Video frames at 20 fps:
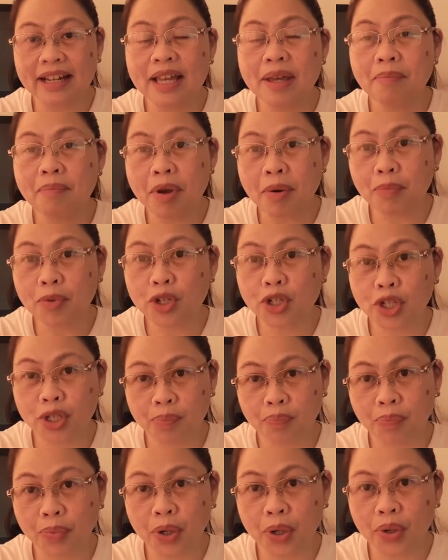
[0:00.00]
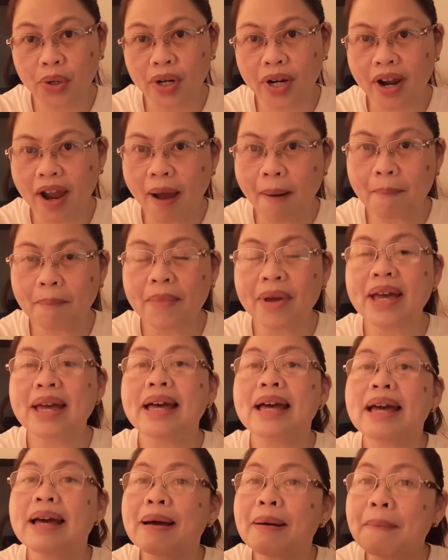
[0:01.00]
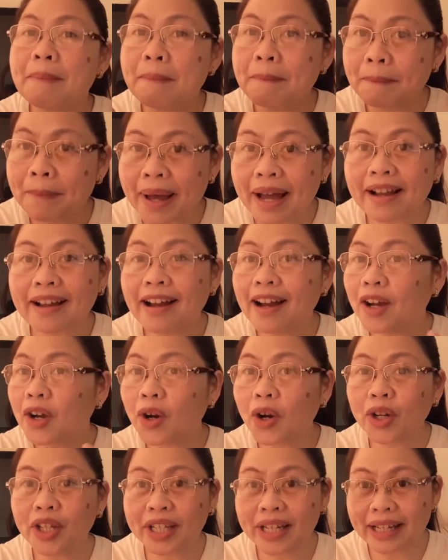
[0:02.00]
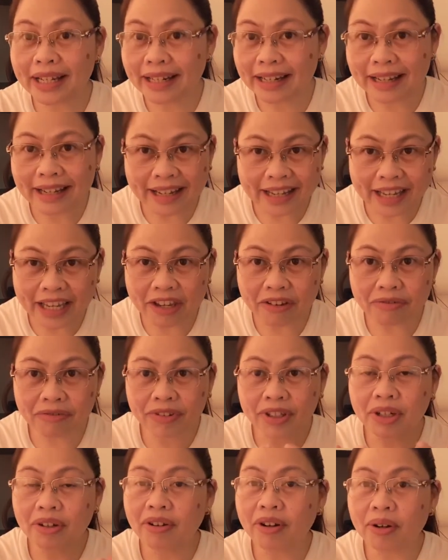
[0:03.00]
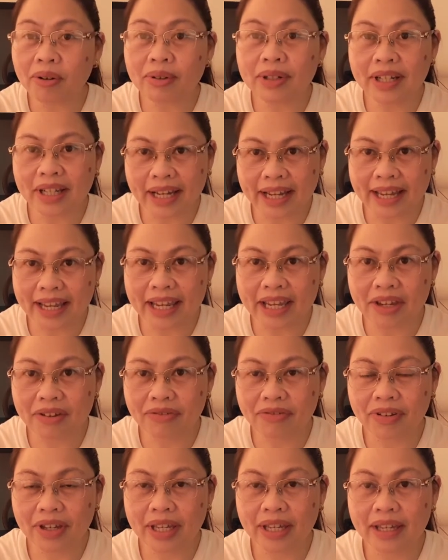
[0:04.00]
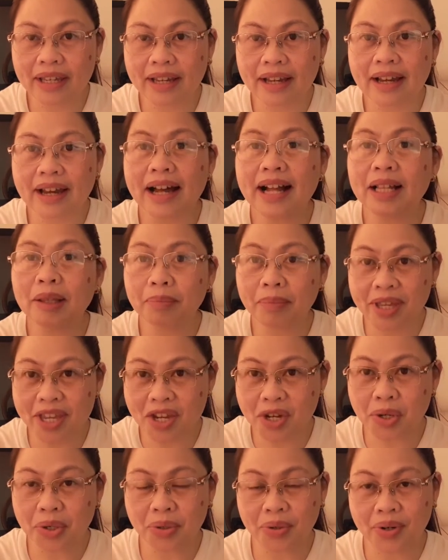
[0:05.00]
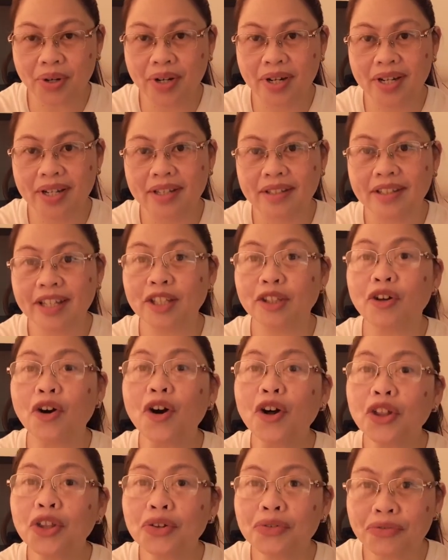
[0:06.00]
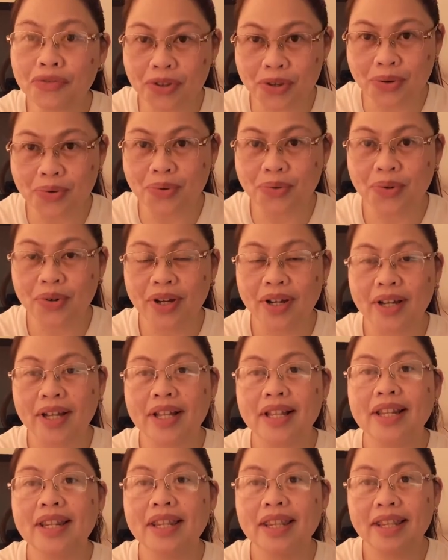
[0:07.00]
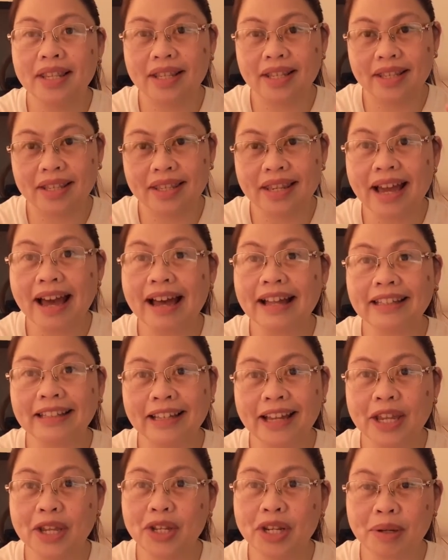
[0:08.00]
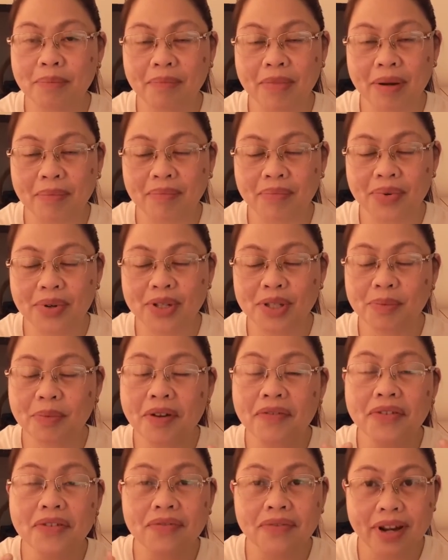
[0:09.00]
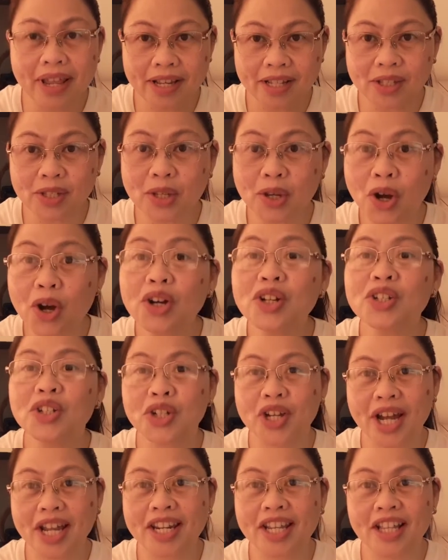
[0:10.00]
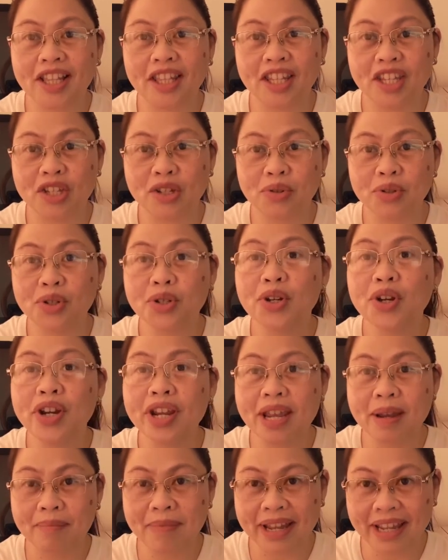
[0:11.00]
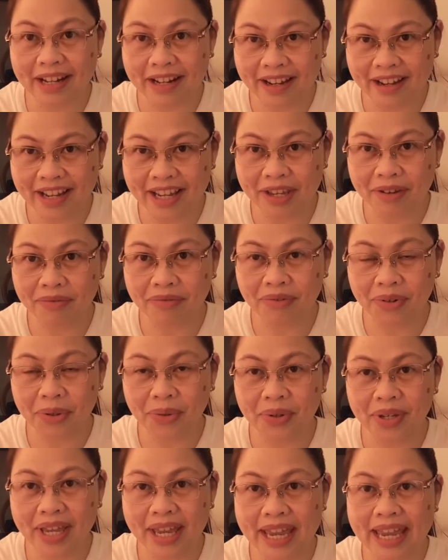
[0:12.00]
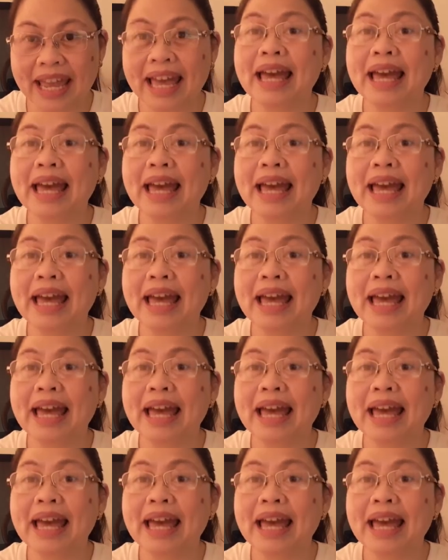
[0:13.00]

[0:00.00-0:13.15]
membership program, pag ako nag-go live, I'll make sure that all of you, lahat kayo ng members, ma-flex yung channel ninyo during my live, okay?